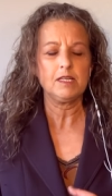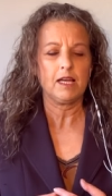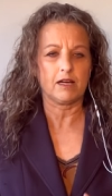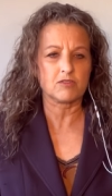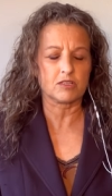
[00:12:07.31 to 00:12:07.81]

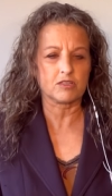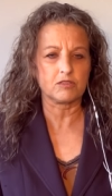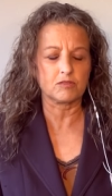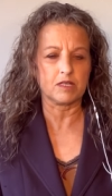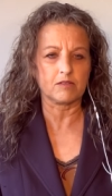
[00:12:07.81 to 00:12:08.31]
housing
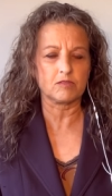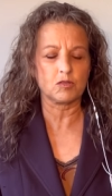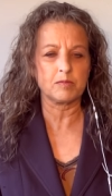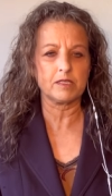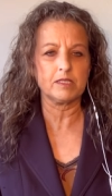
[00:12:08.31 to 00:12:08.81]
slowed down a
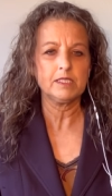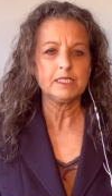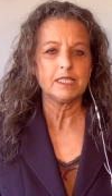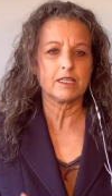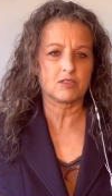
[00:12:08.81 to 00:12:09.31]
little bit,
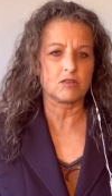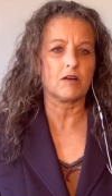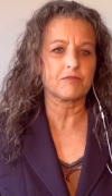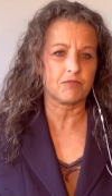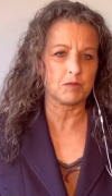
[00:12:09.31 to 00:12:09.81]
it's
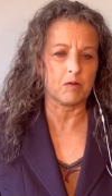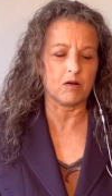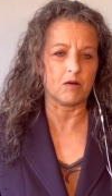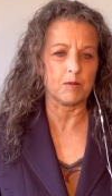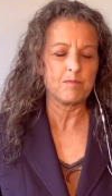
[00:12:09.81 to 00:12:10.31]
soft for them
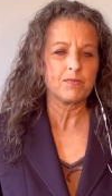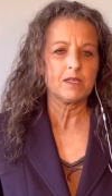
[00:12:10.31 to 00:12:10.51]
all.